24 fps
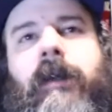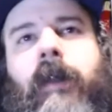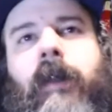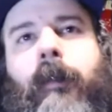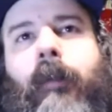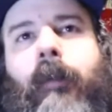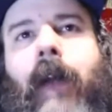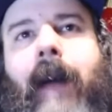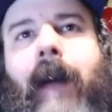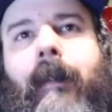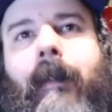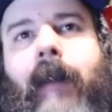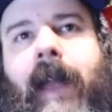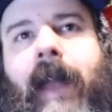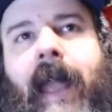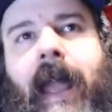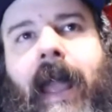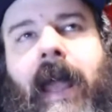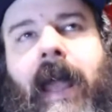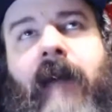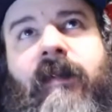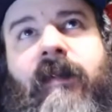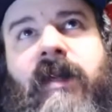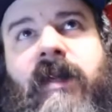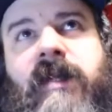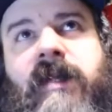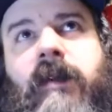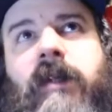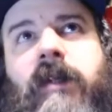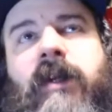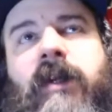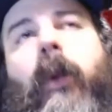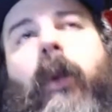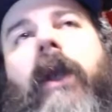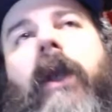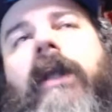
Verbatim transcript: The problem I have is, so when